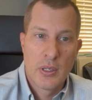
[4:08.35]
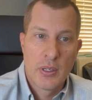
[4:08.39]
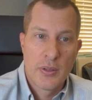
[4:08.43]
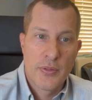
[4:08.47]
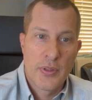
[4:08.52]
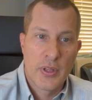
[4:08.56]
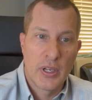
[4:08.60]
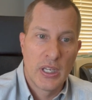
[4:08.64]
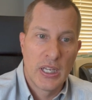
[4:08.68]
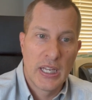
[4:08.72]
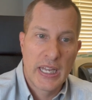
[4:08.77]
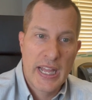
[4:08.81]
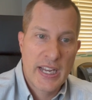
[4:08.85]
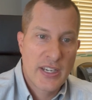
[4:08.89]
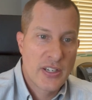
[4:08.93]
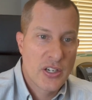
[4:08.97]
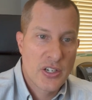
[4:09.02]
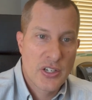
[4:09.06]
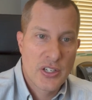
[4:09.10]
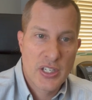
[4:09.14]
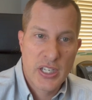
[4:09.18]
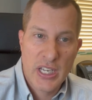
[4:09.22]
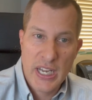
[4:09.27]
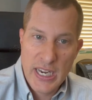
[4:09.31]
the
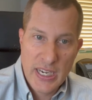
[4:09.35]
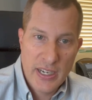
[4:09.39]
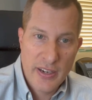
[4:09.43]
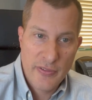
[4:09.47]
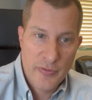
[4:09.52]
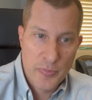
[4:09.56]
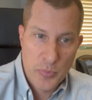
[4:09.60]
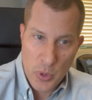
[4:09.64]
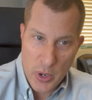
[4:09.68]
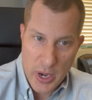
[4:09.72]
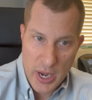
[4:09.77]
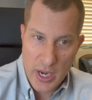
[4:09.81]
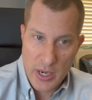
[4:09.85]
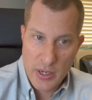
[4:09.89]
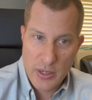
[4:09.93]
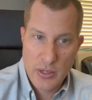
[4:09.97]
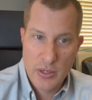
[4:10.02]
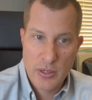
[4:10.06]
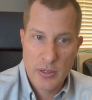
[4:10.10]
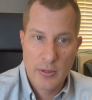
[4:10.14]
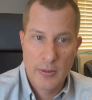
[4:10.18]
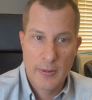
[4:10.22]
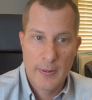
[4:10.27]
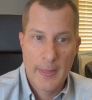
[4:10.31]
legislative
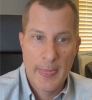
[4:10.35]
branch,